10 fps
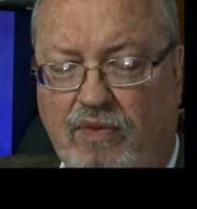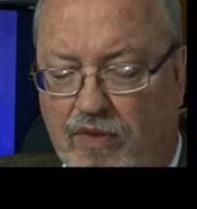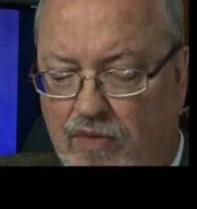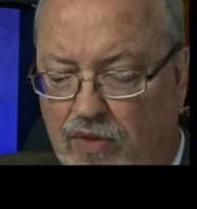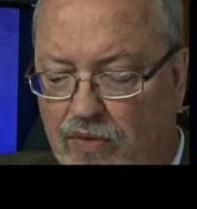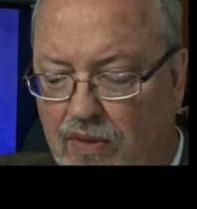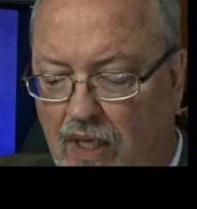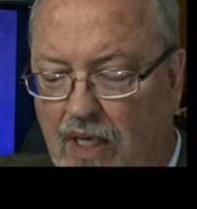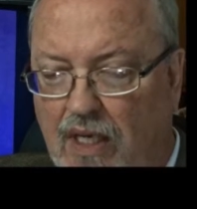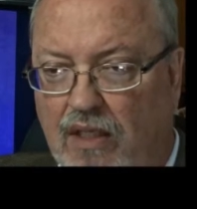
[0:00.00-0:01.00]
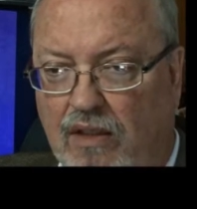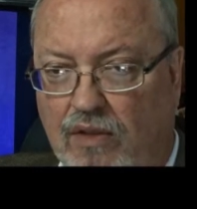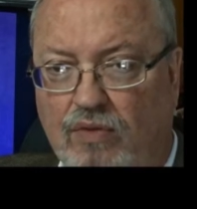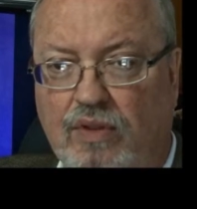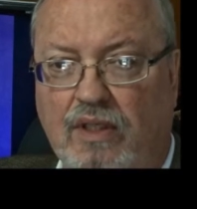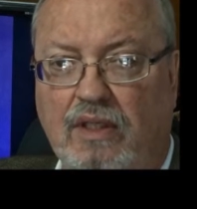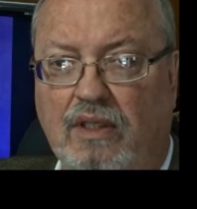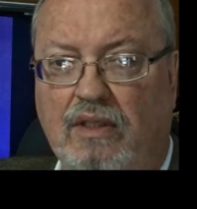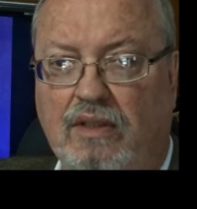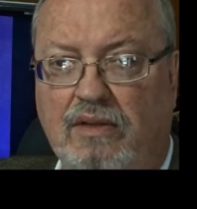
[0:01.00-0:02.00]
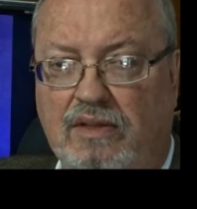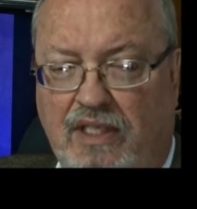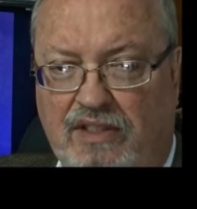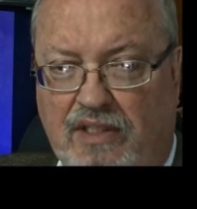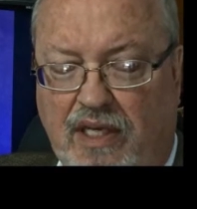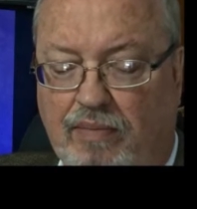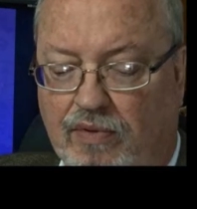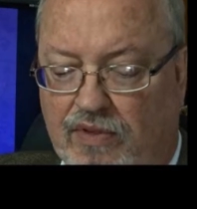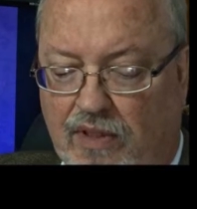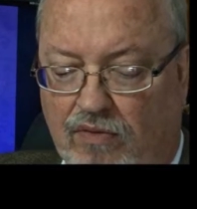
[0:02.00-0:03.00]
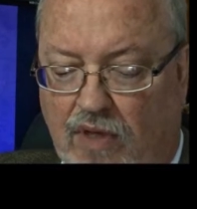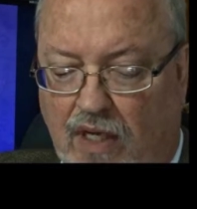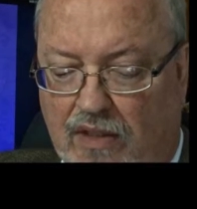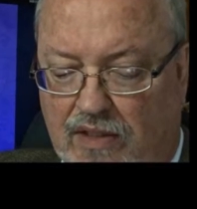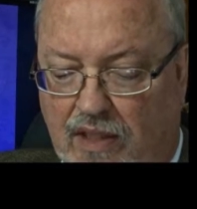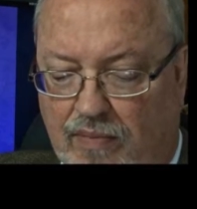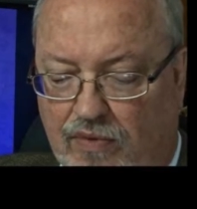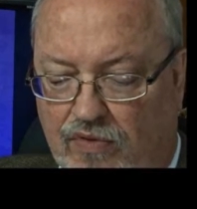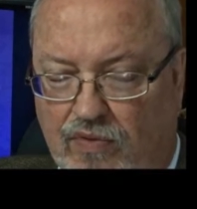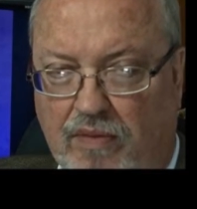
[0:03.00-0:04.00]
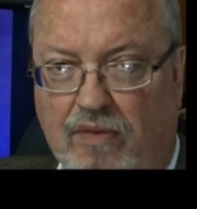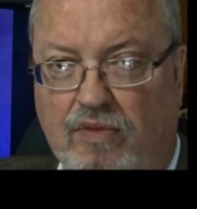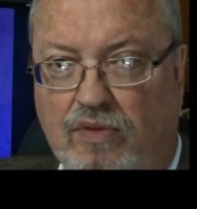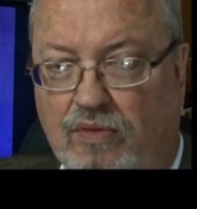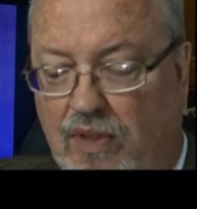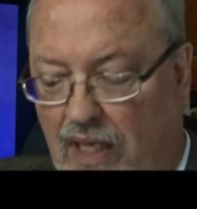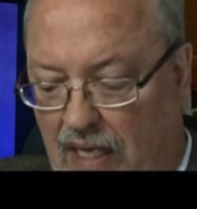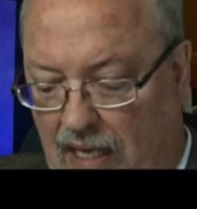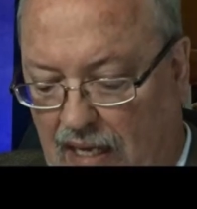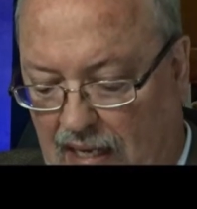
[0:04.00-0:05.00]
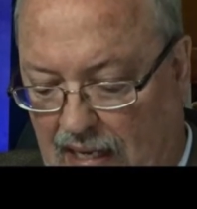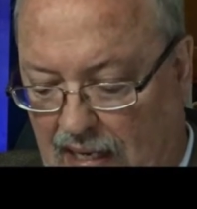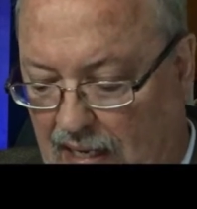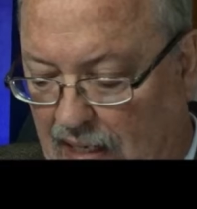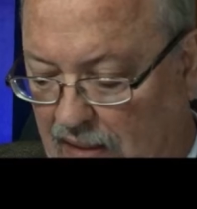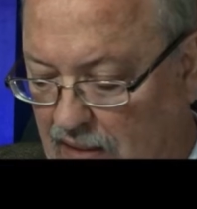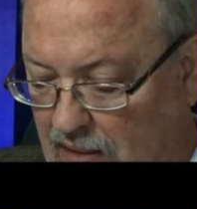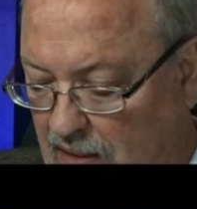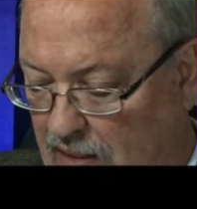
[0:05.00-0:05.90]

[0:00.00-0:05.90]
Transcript: from the moon, Luna dust samples and rock samples from the moon, and